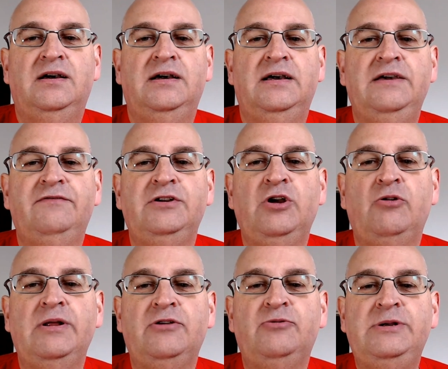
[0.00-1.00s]
If for no
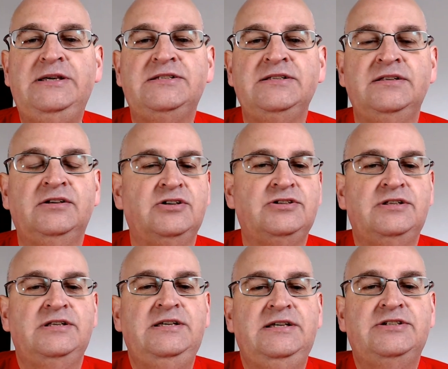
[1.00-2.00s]
other reason, because
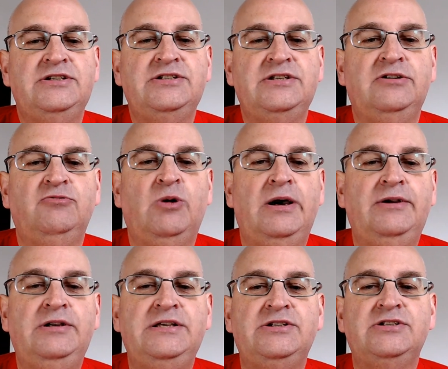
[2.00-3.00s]
the existing
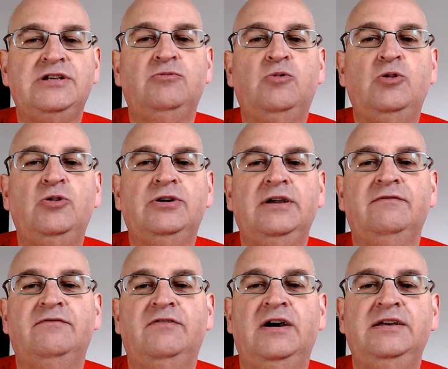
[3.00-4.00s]
one is still working
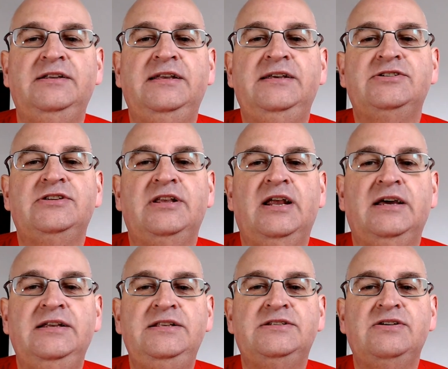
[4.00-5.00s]
fine, is that I
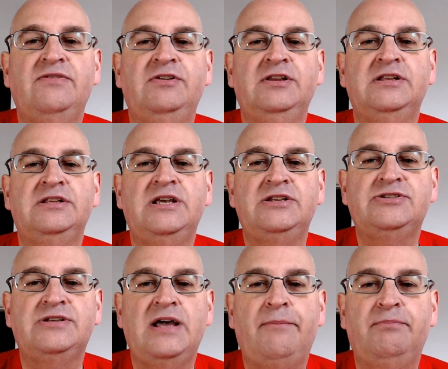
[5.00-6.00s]
need something that does DAB+.